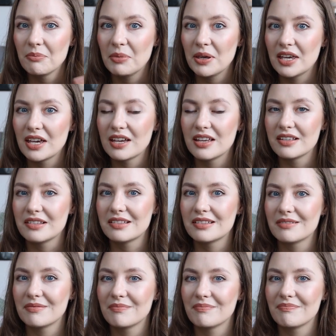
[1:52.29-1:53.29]

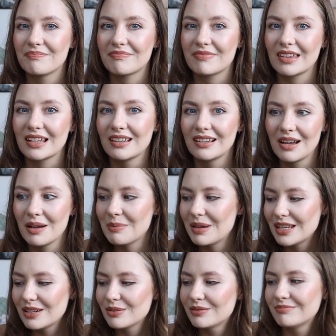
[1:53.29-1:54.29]
because I
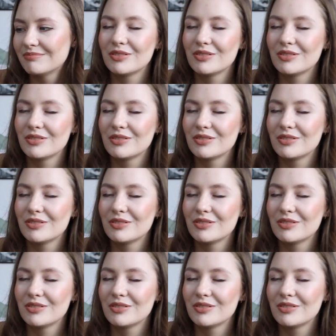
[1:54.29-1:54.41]
mean,